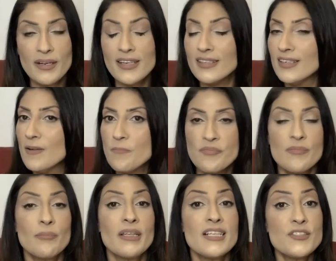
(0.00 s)
it,
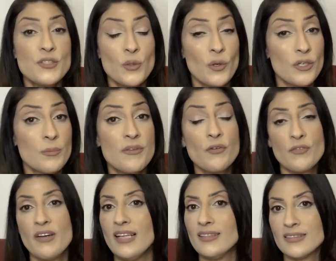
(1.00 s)
place your order before
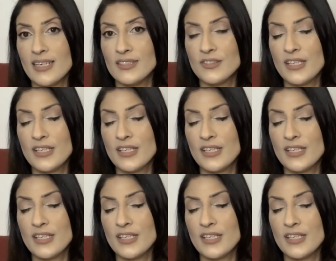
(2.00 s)
Valentine's